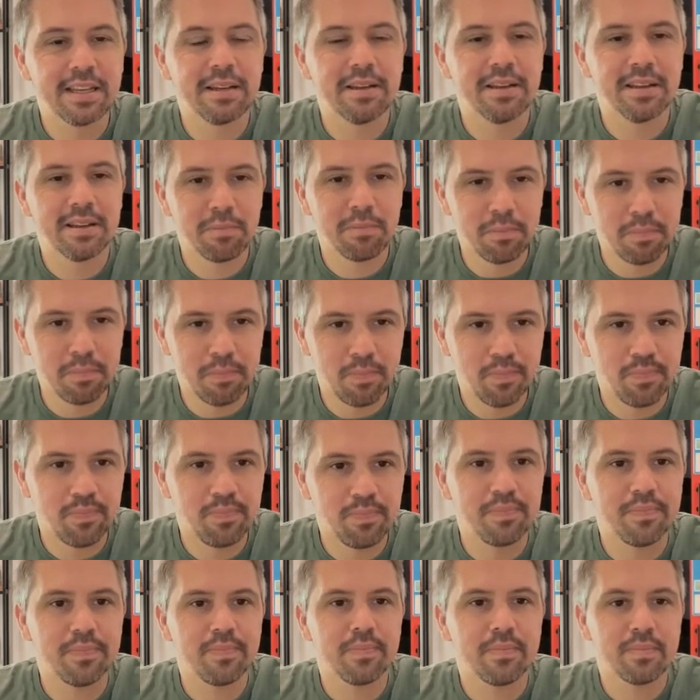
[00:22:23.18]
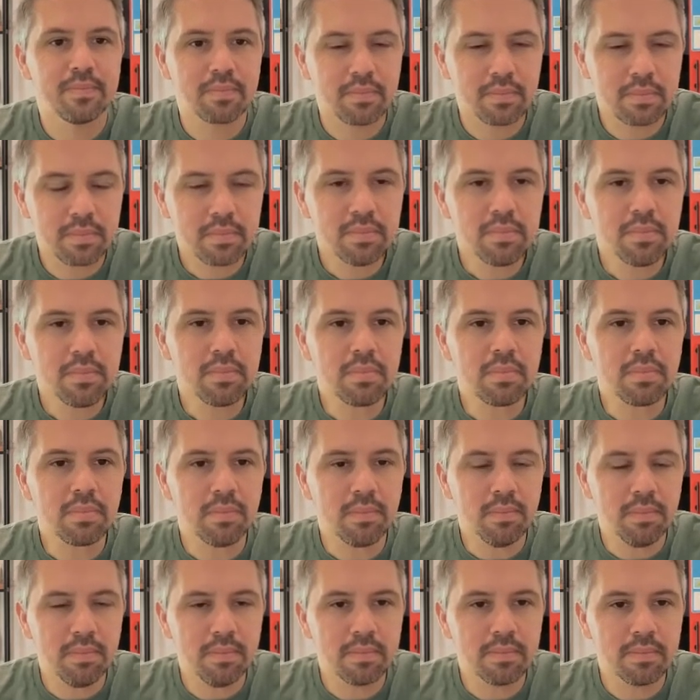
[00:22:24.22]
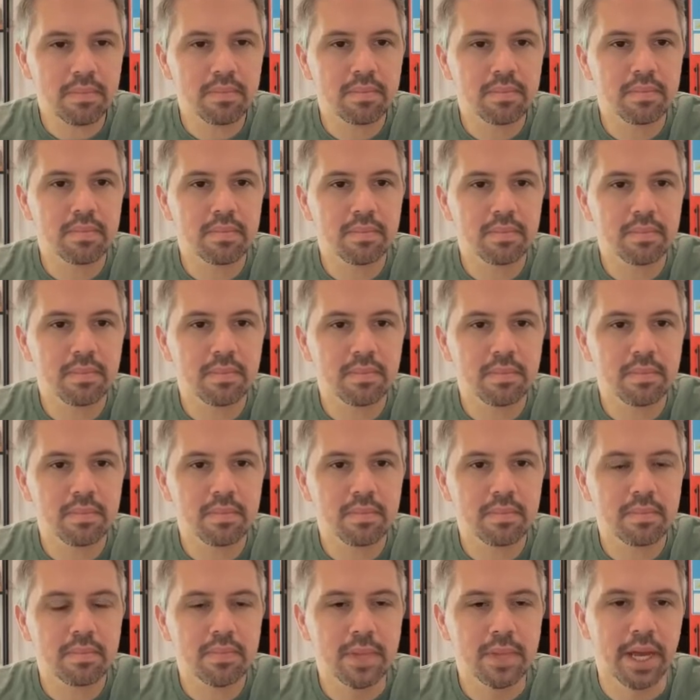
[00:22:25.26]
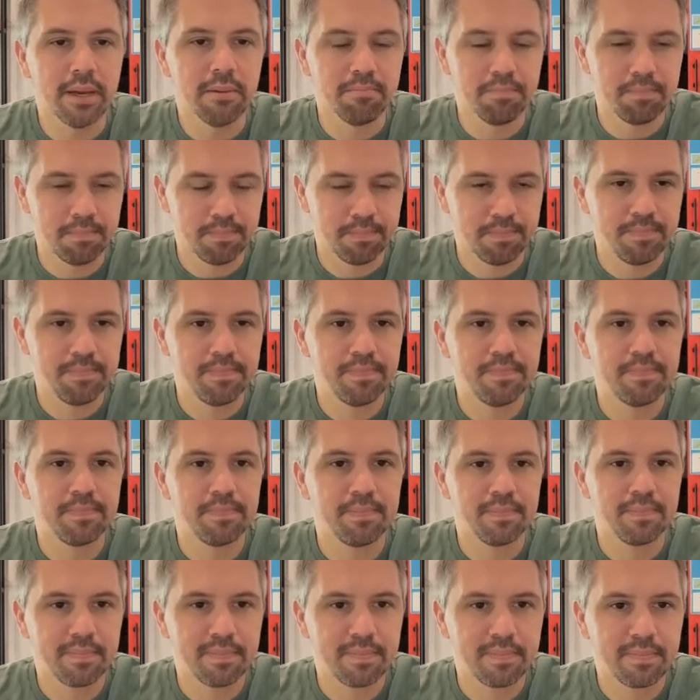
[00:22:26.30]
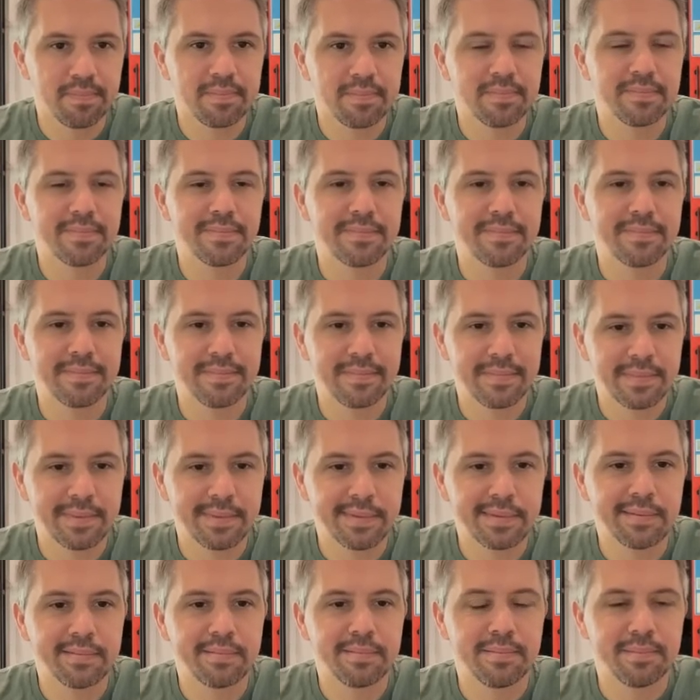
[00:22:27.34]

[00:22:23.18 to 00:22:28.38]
No words are spoken by the person on screen.